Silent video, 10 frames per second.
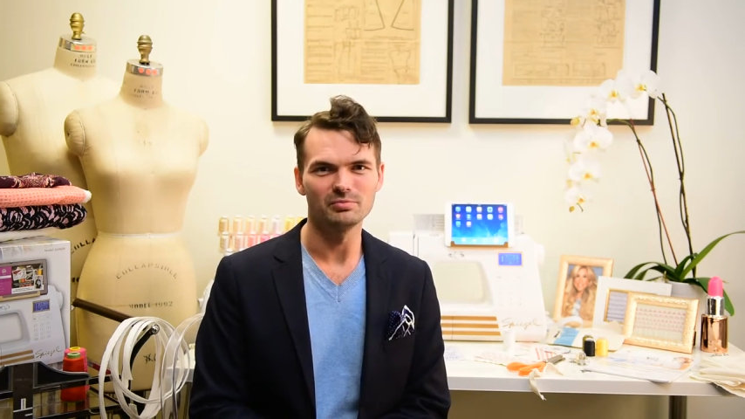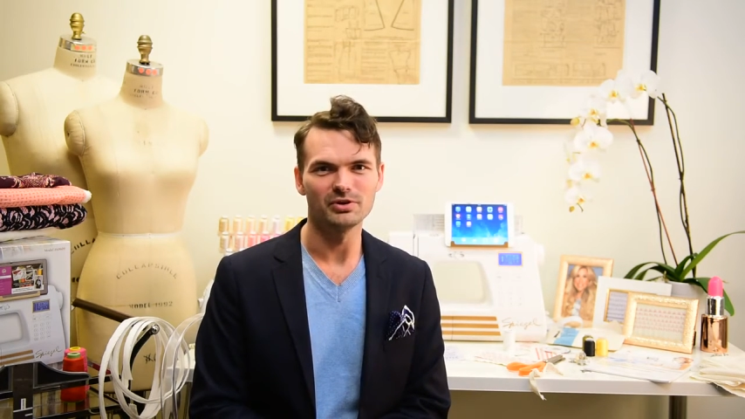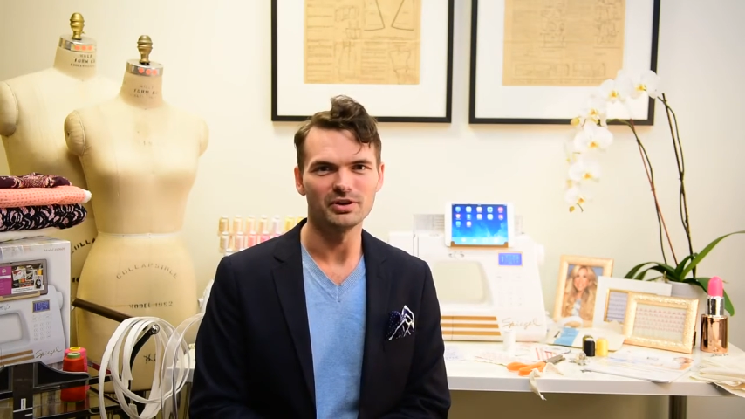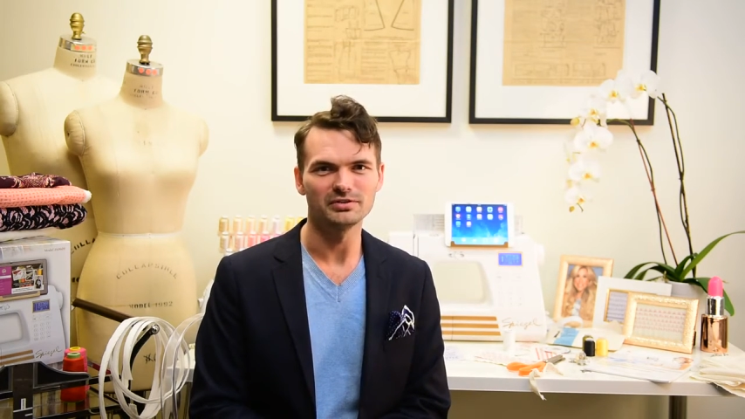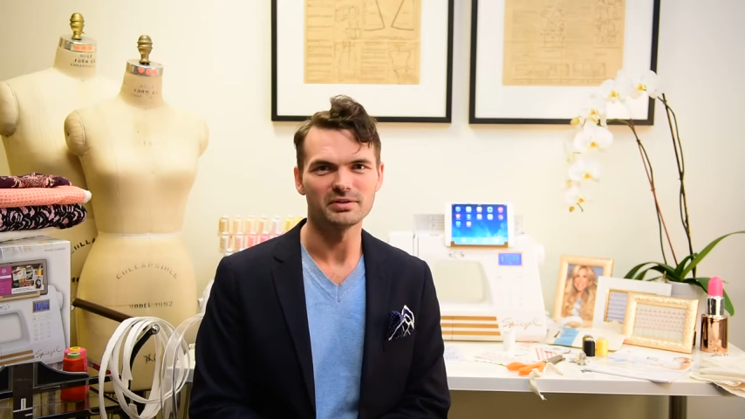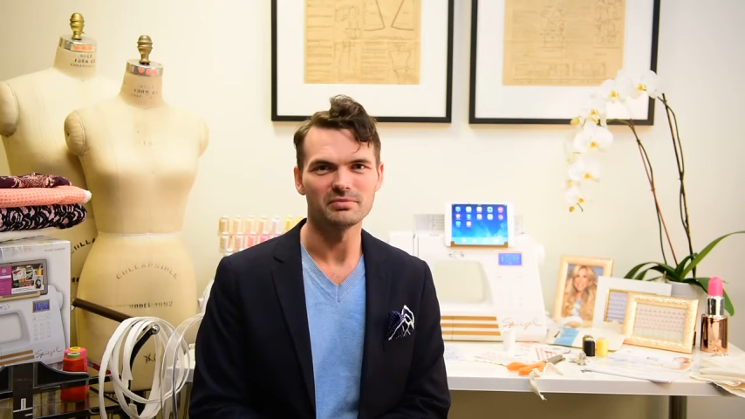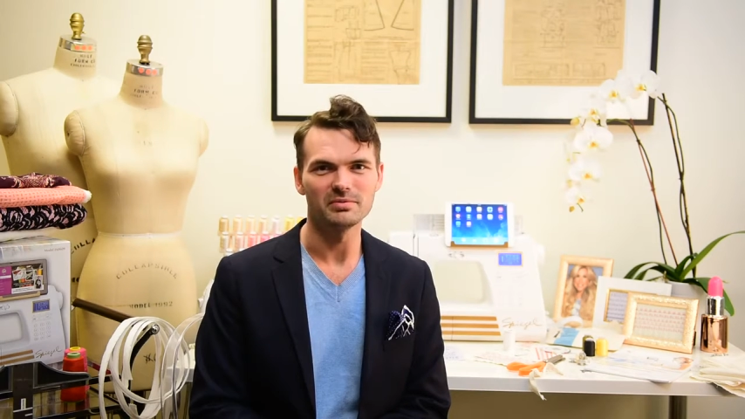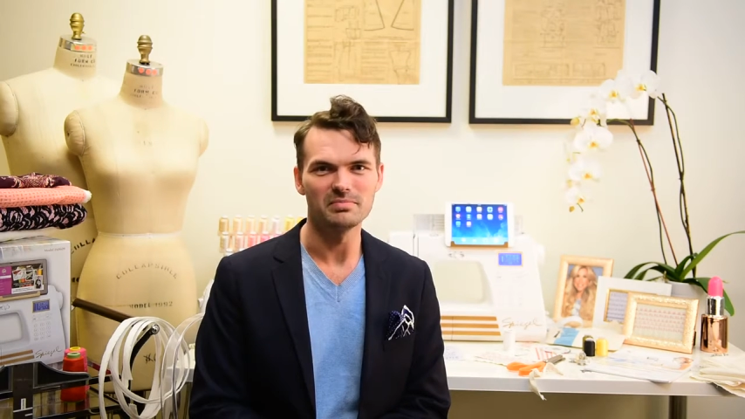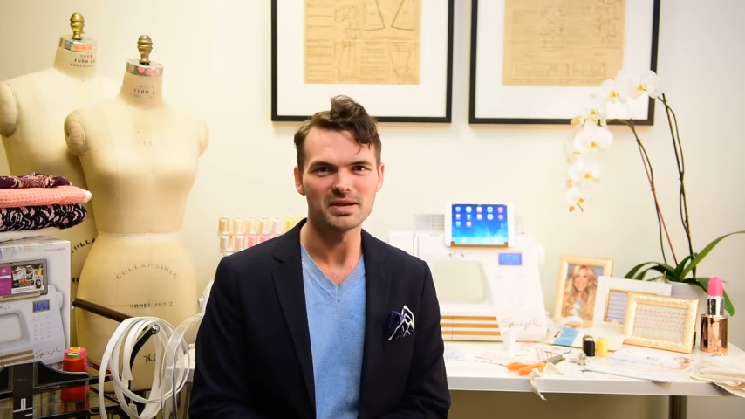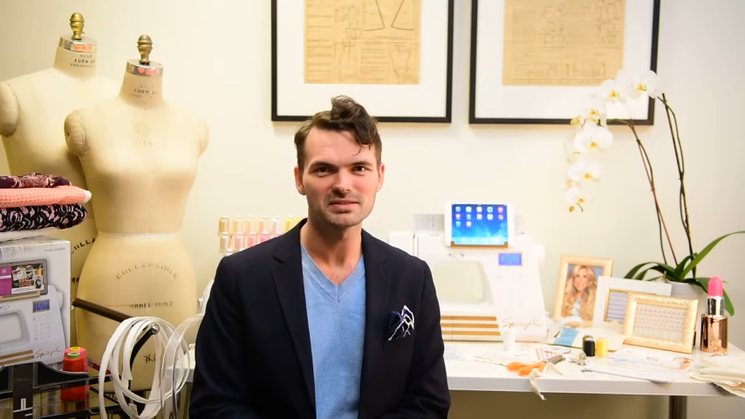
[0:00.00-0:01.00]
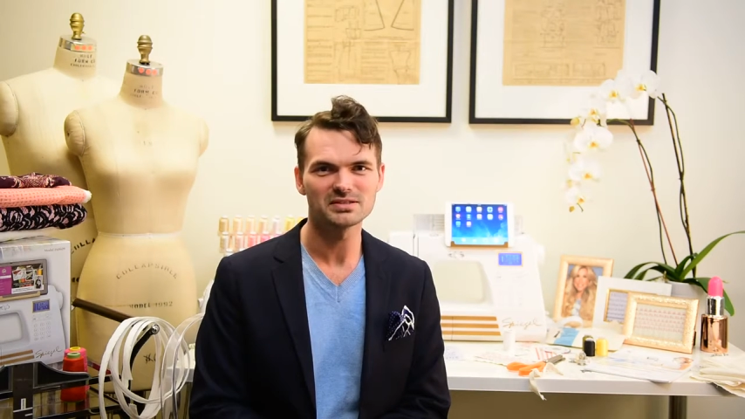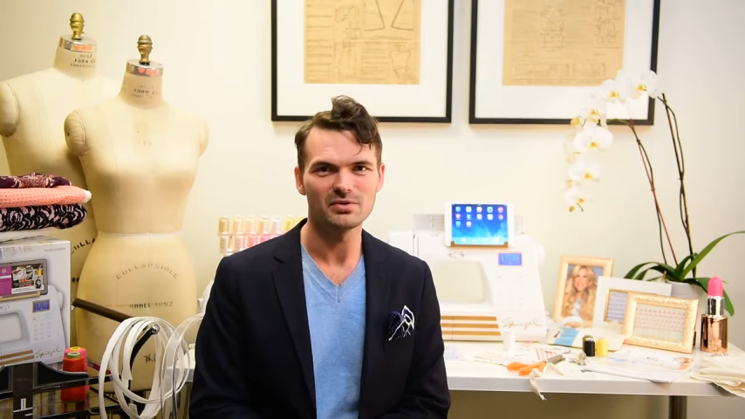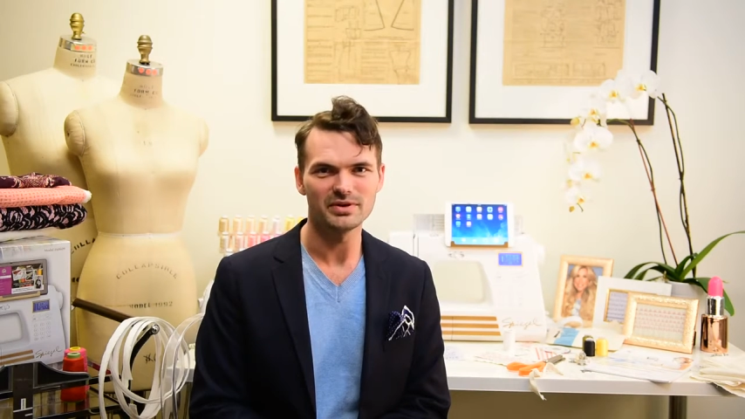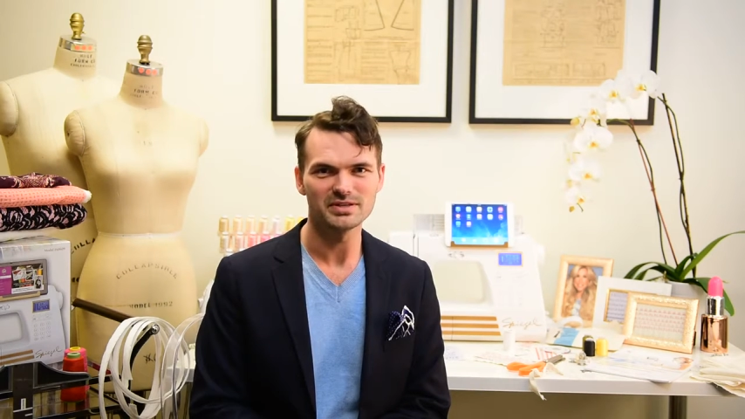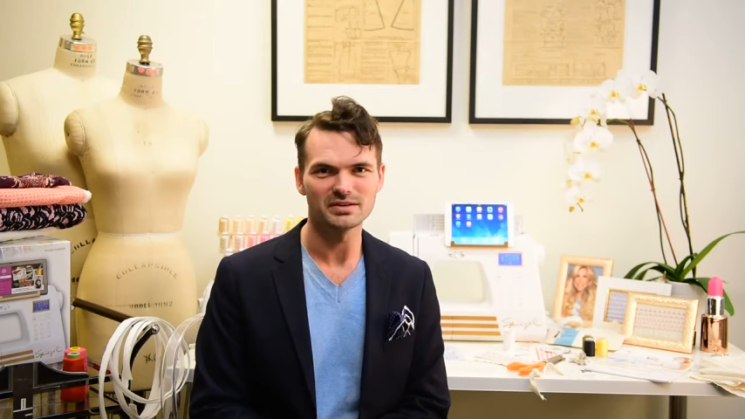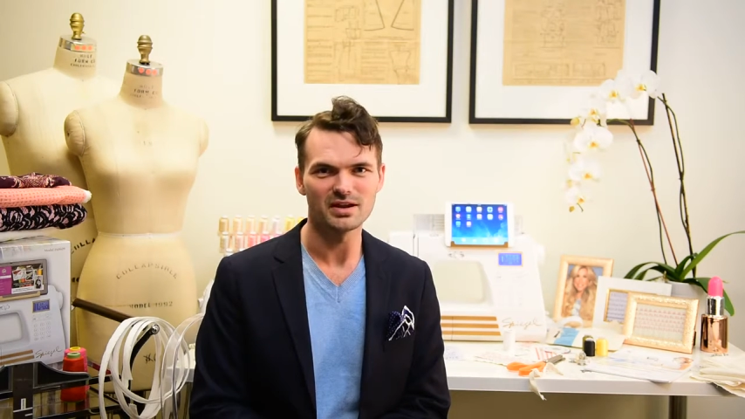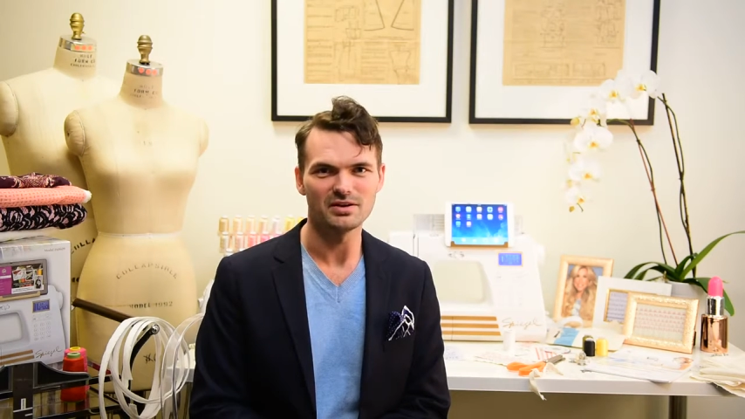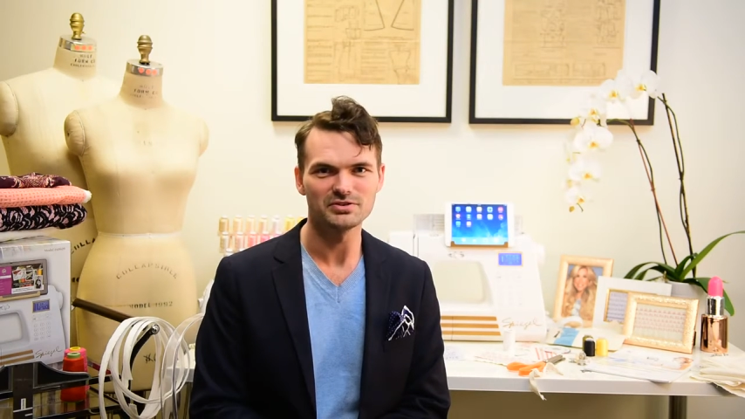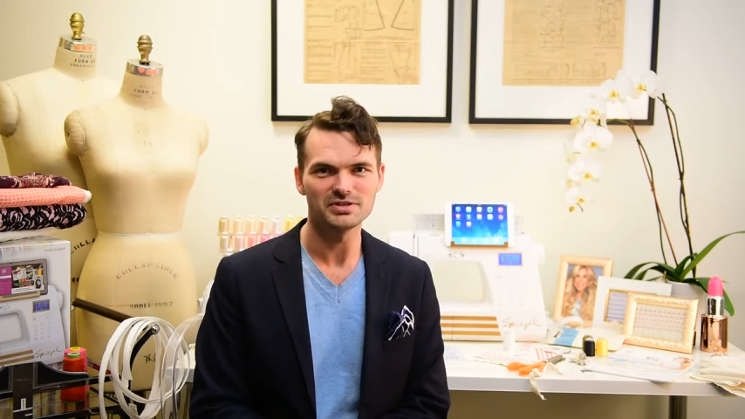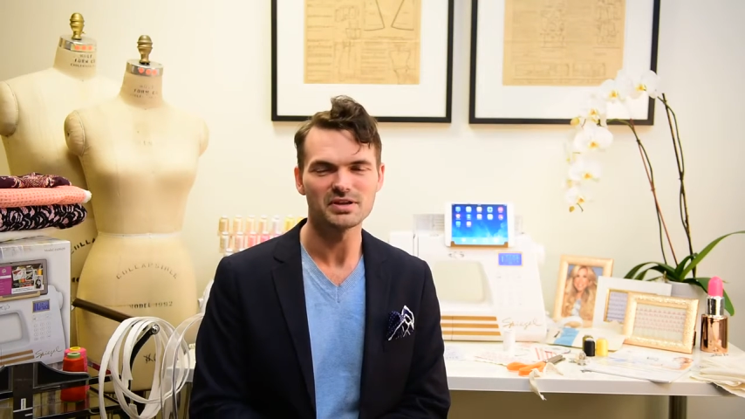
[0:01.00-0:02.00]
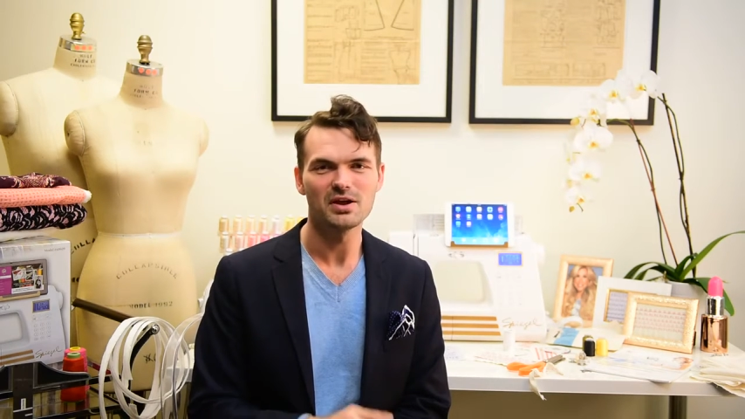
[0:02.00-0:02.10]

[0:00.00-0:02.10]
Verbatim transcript: bring some of the best sewing technologies